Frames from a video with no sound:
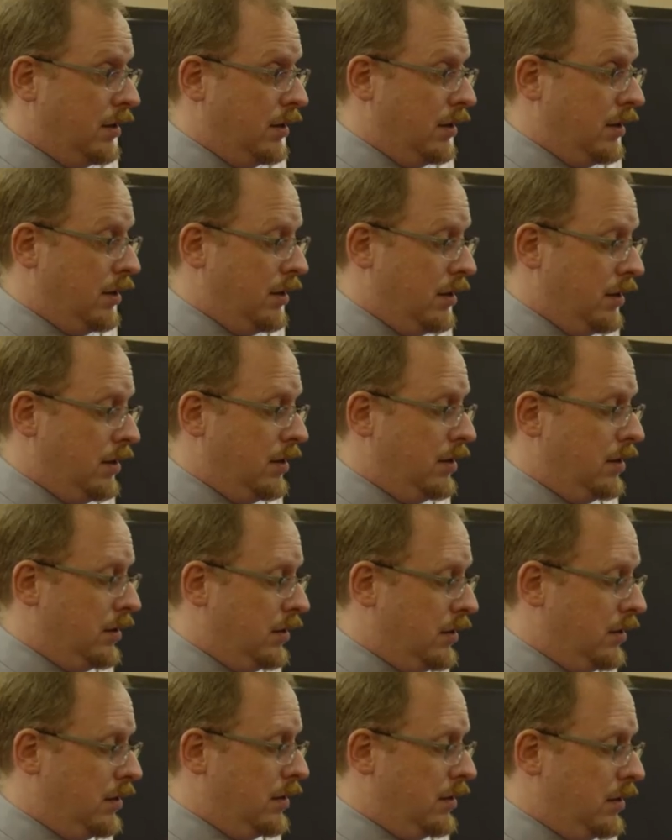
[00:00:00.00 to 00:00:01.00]

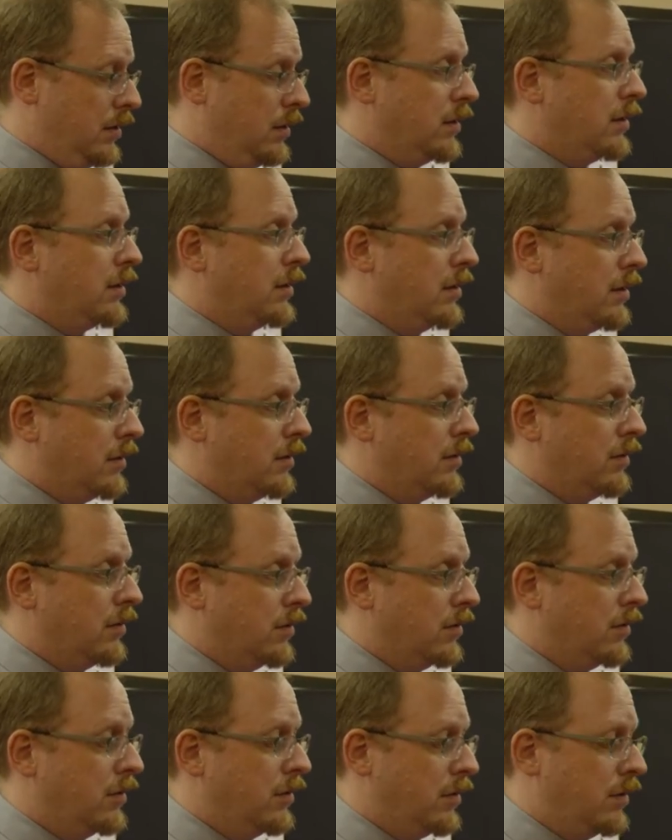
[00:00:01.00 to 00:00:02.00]

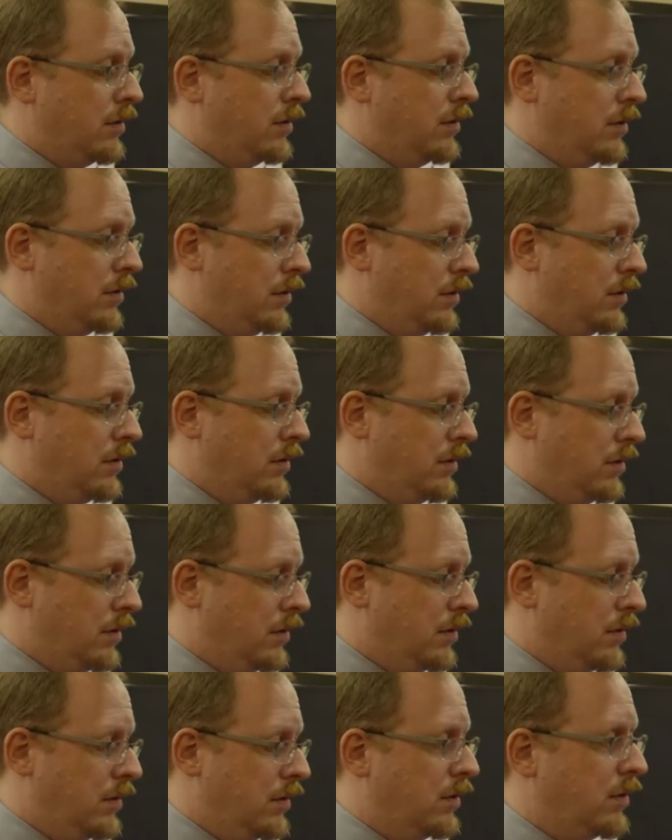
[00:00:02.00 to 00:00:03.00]

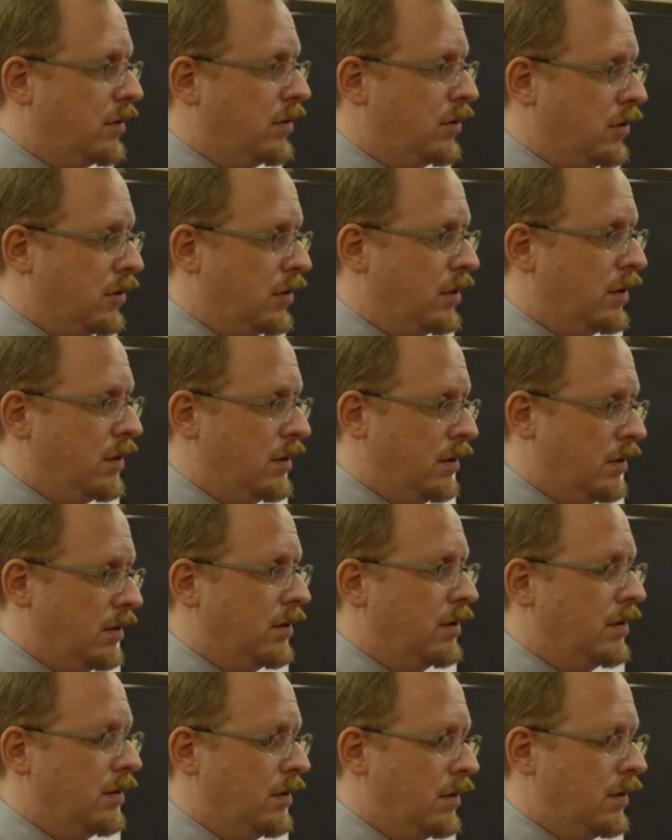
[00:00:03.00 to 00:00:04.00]

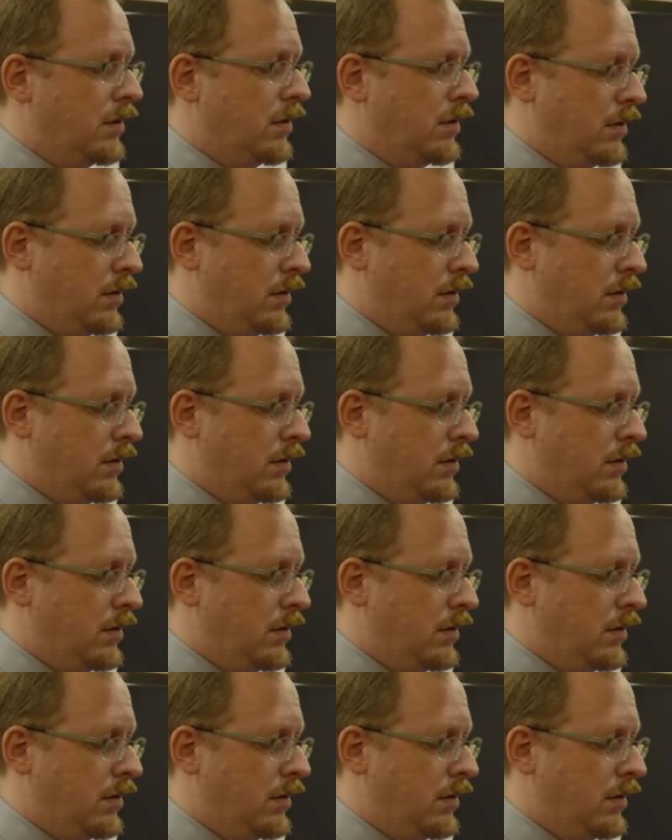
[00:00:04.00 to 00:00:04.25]
[no speech]